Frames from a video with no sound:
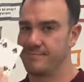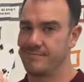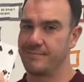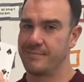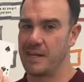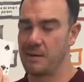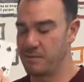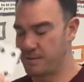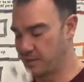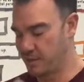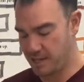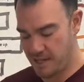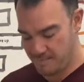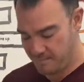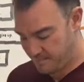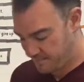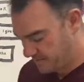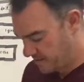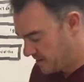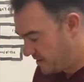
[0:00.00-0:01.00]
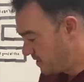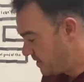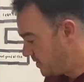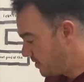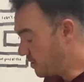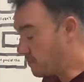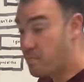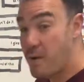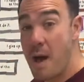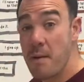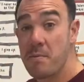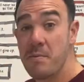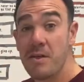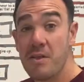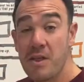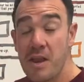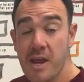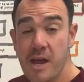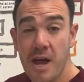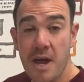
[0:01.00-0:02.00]
It was a club. The
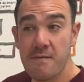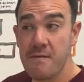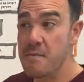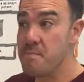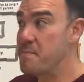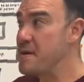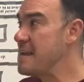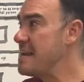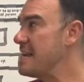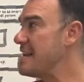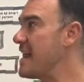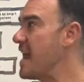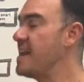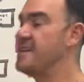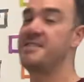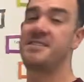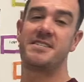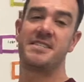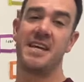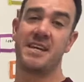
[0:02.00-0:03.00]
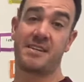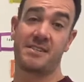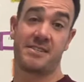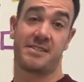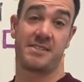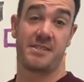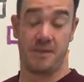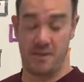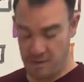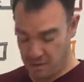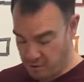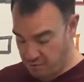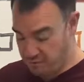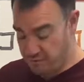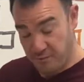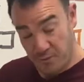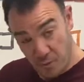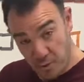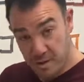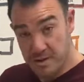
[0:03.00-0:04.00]
probability of it being a 6, there are
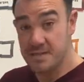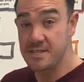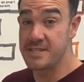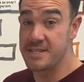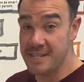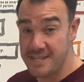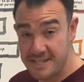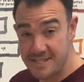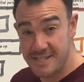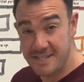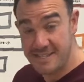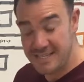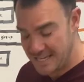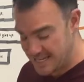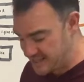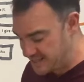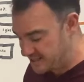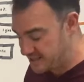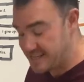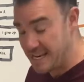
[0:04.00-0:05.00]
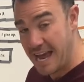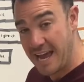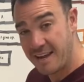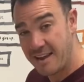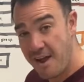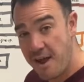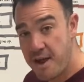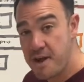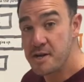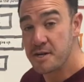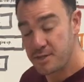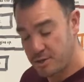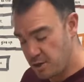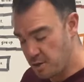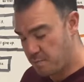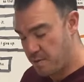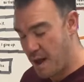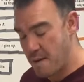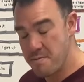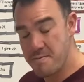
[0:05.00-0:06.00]
4 6s in this deck, so the
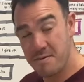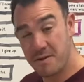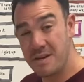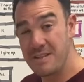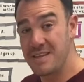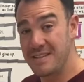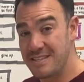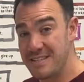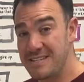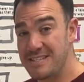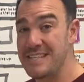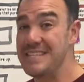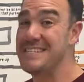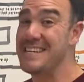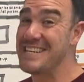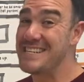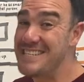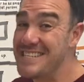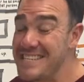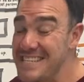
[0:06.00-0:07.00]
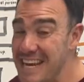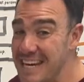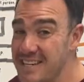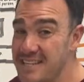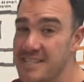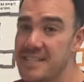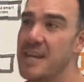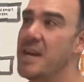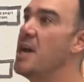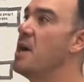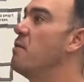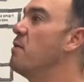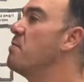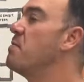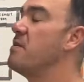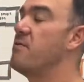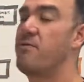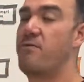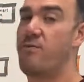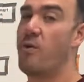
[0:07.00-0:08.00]
probability that this is a 6 would
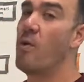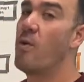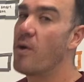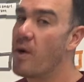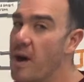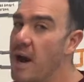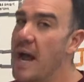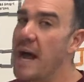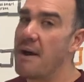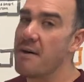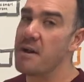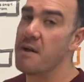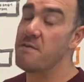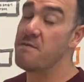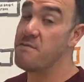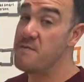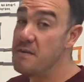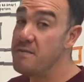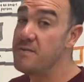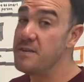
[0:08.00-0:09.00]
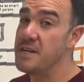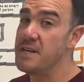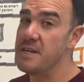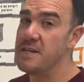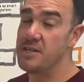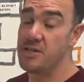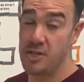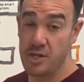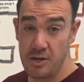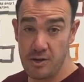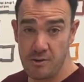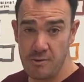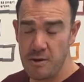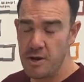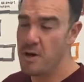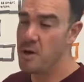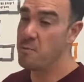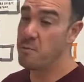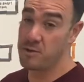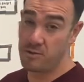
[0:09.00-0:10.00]
be 4 out of 52,
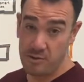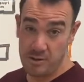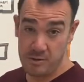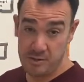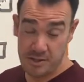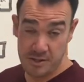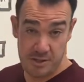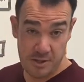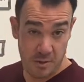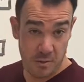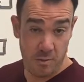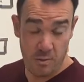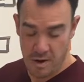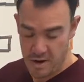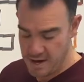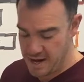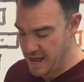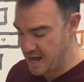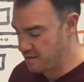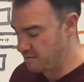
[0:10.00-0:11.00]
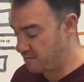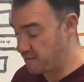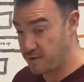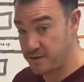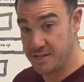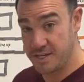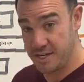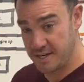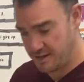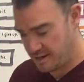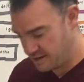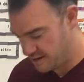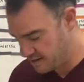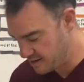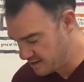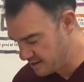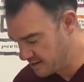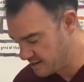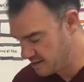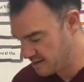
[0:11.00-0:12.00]
which reduces to 1 out of 13.
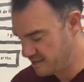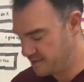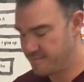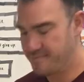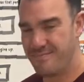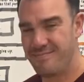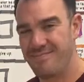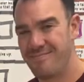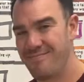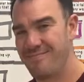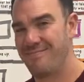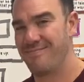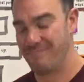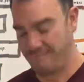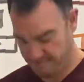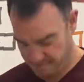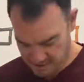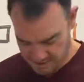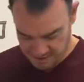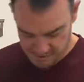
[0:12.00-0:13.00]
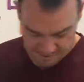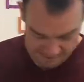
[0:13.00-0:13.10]
Oh,